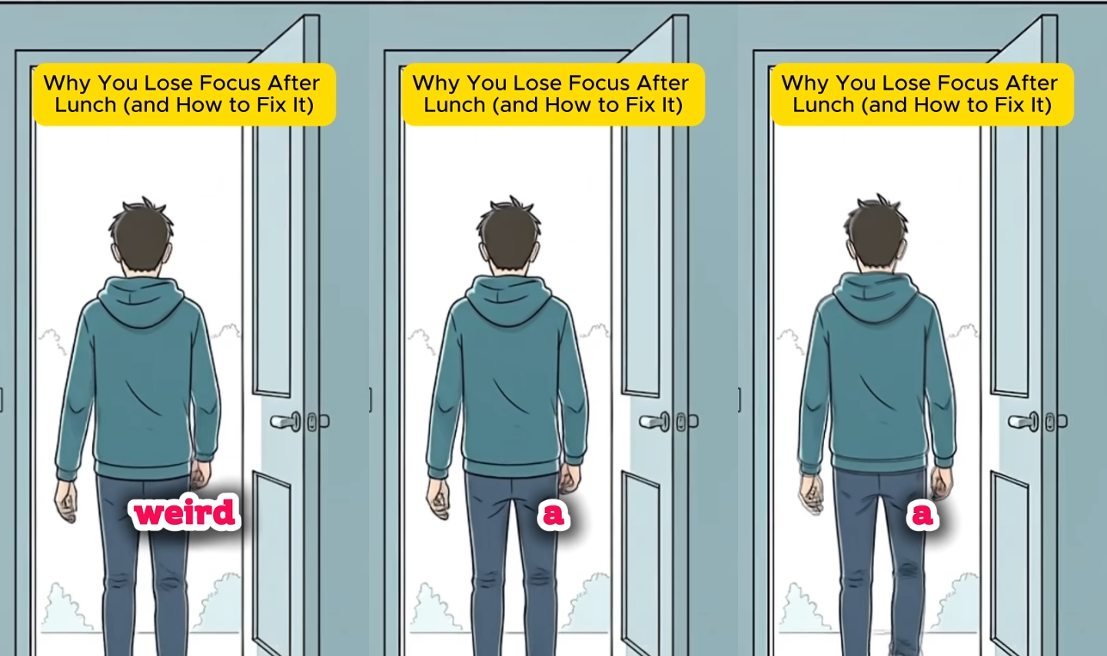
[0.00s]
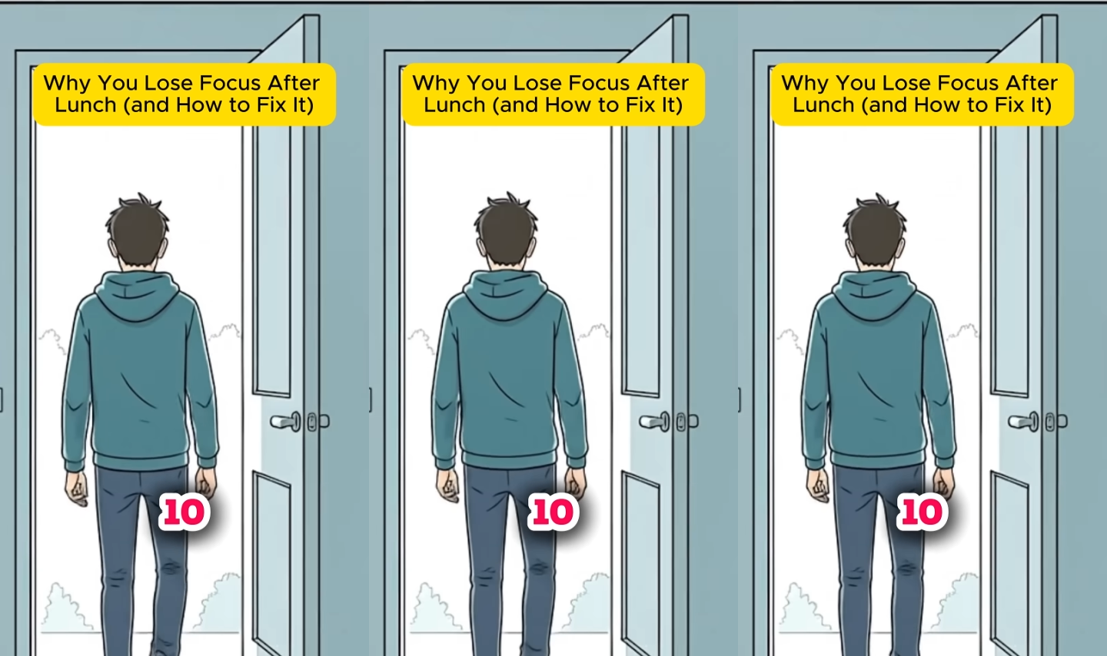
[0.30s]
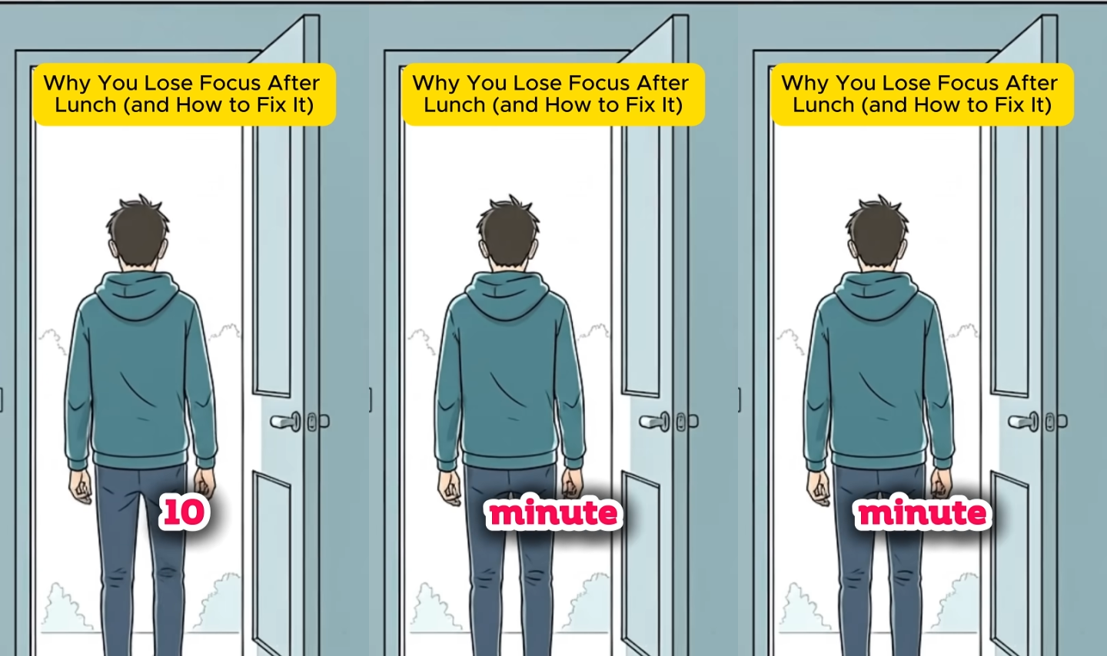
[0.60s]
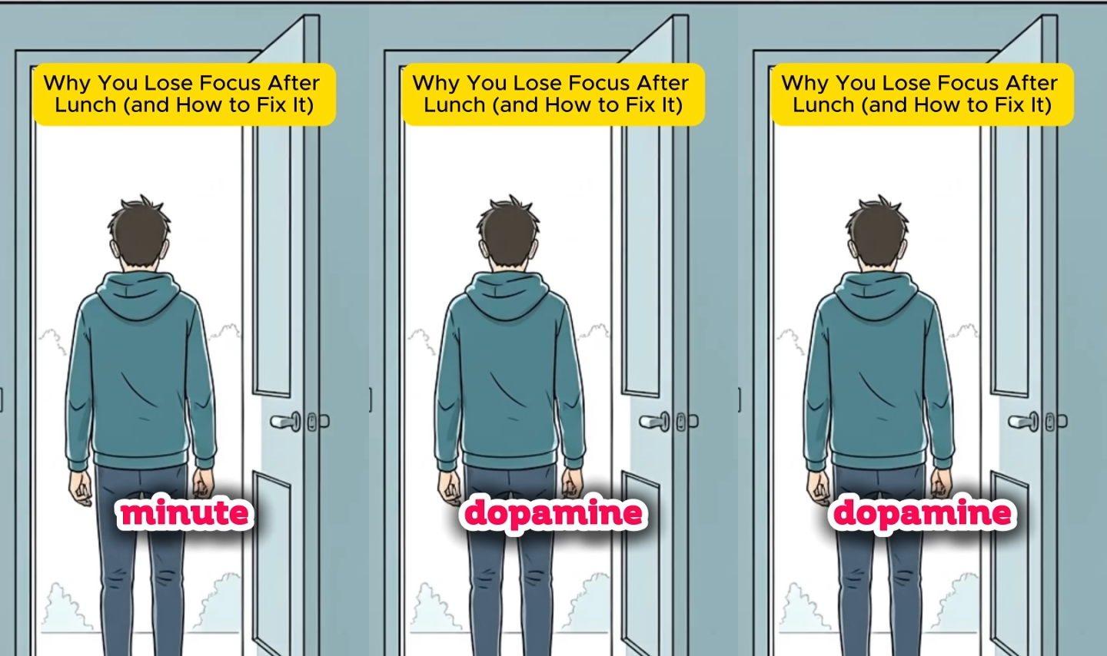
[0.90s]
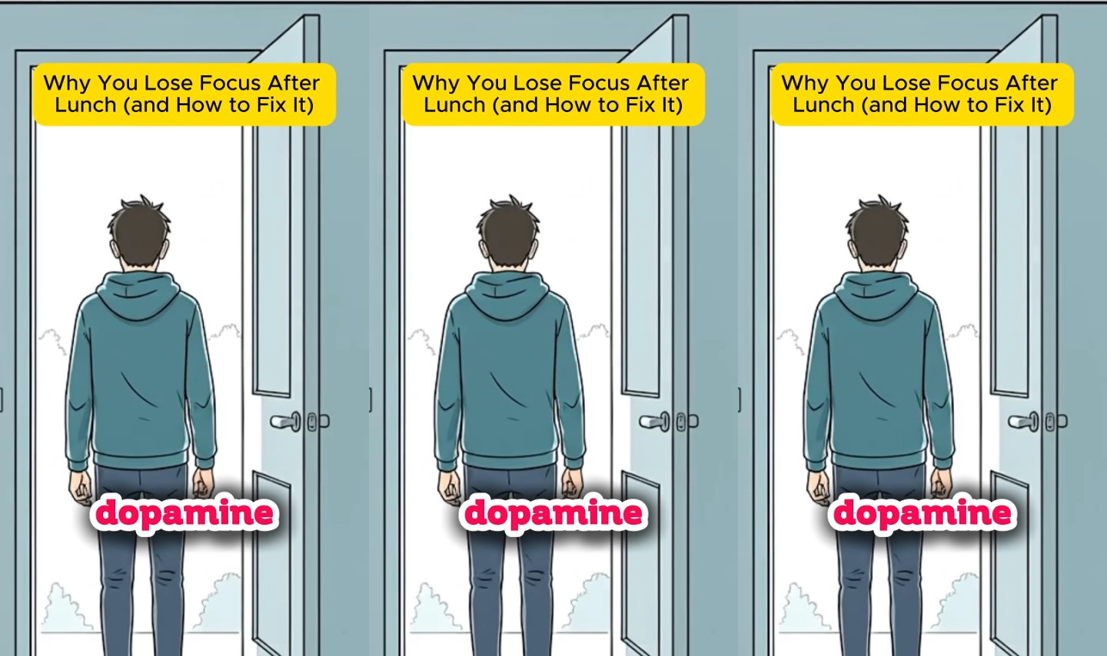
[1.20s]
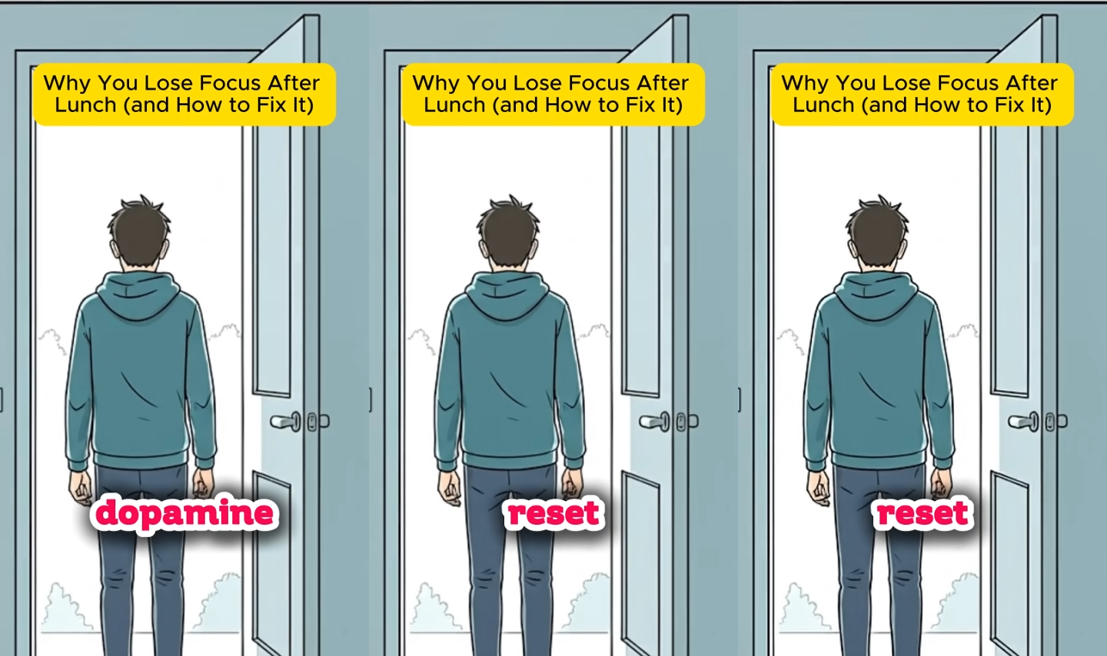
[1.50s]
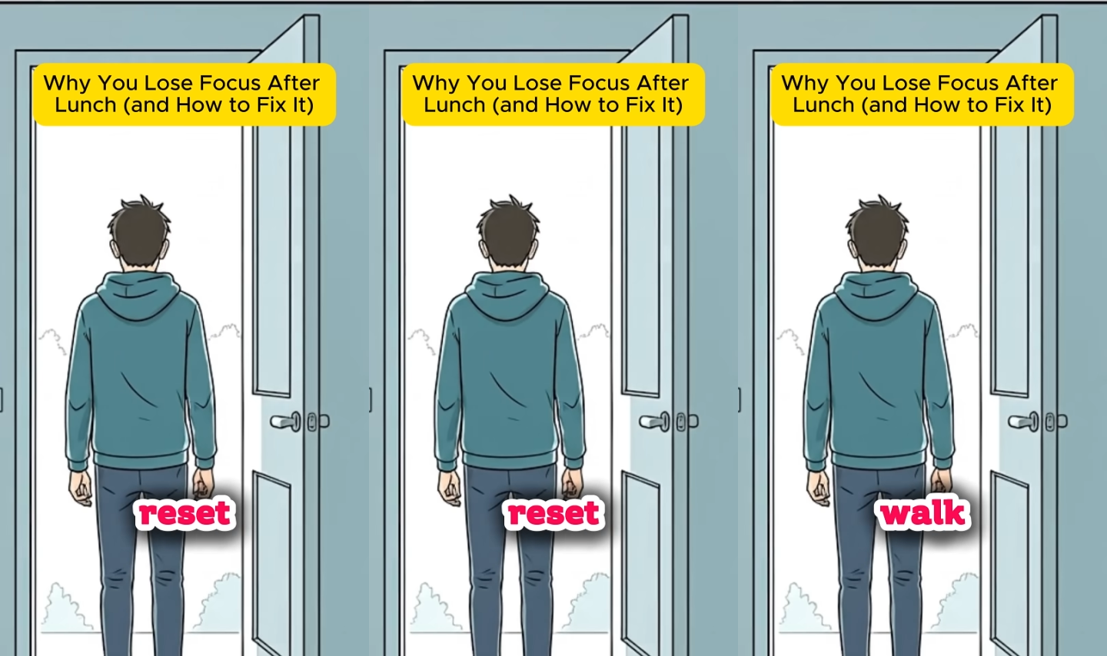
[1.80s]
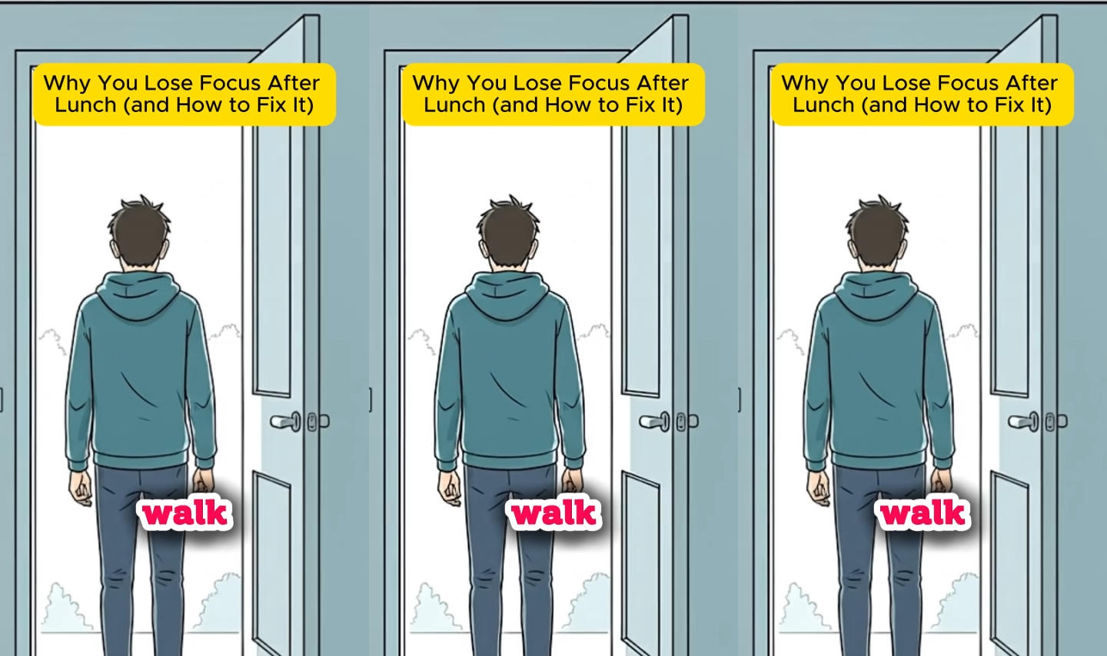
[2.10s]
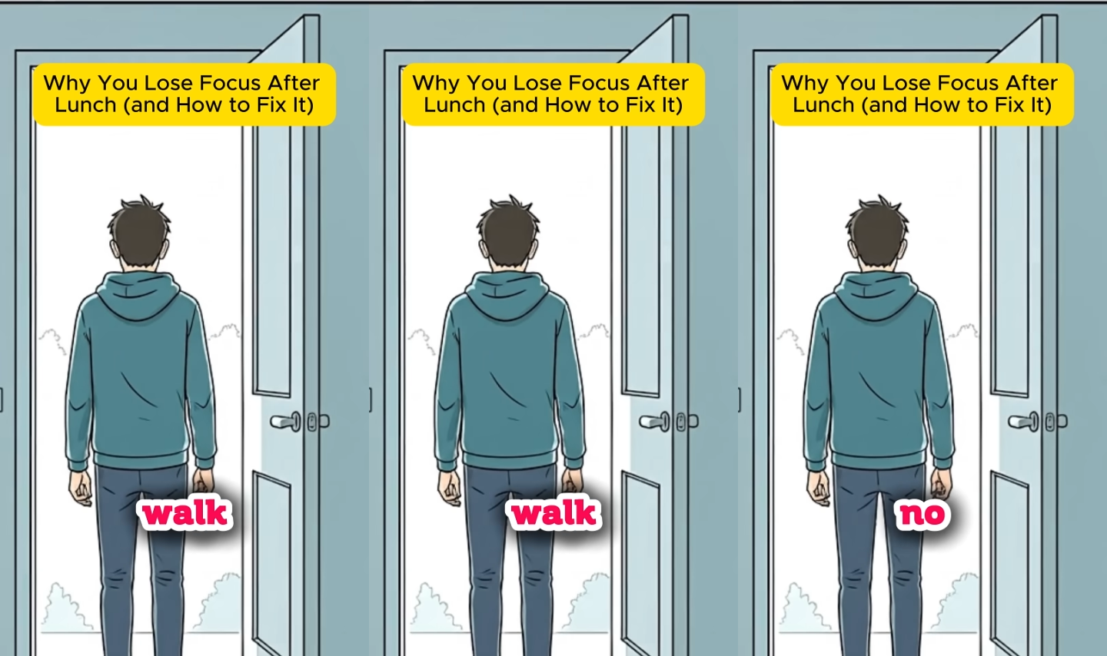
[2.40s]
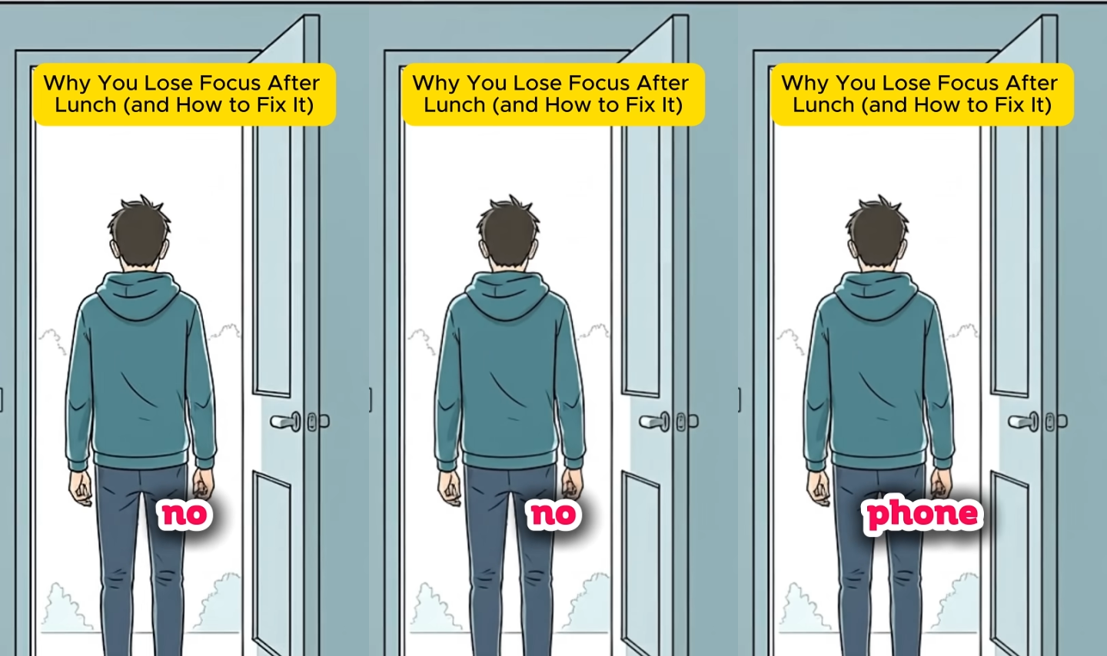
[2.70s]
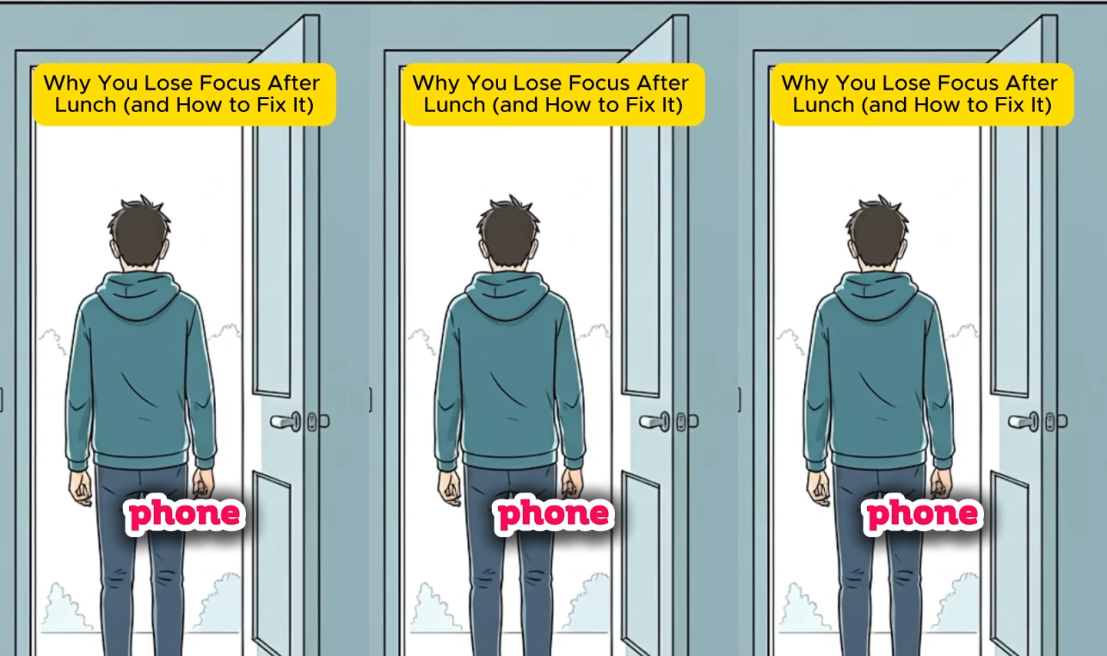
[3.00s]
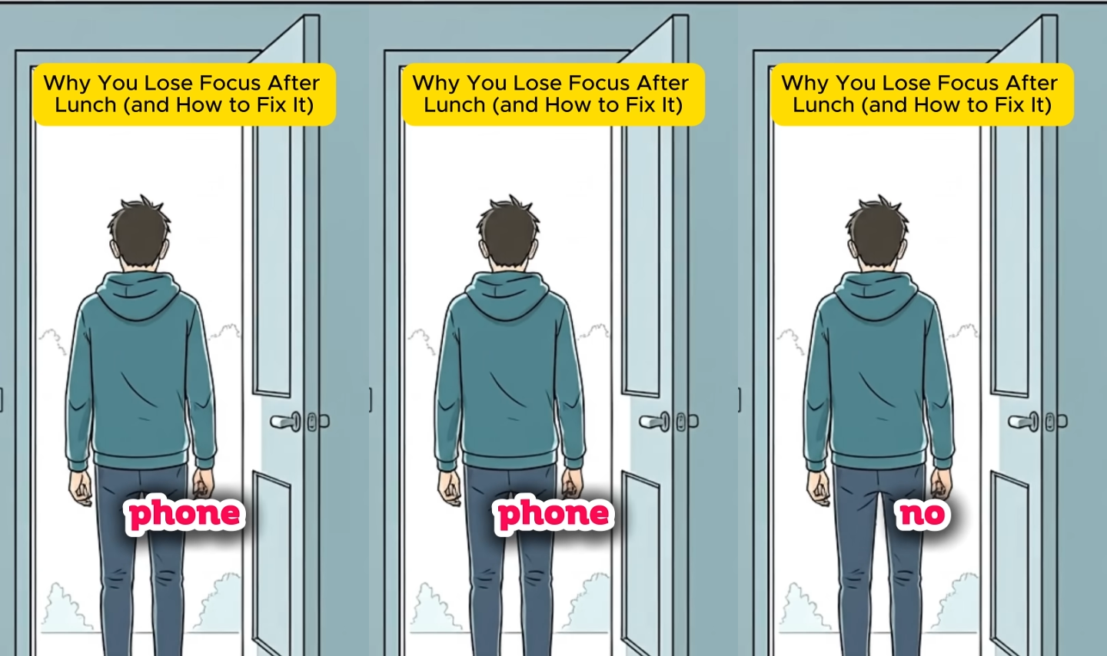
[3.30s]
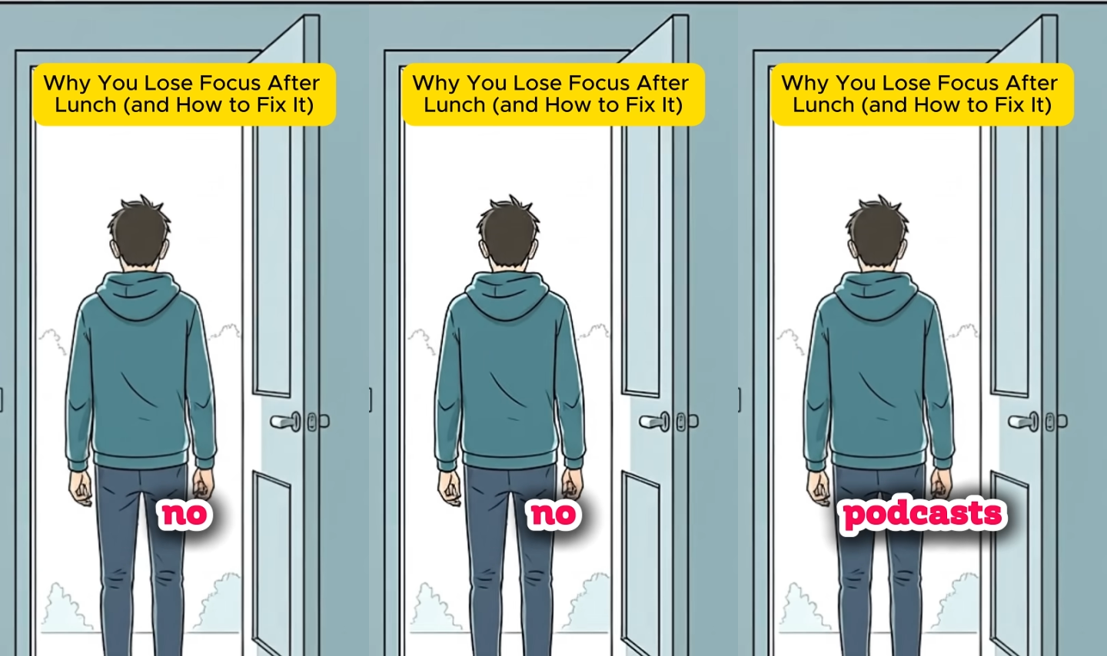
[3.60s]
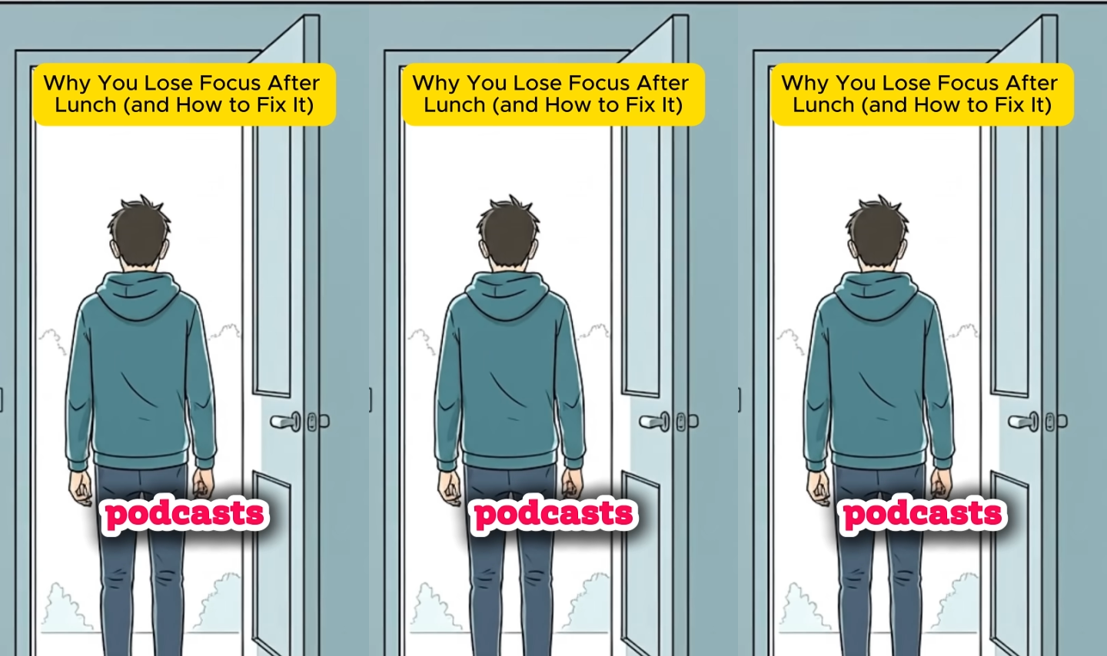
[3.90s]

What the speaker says: (no speaker visible)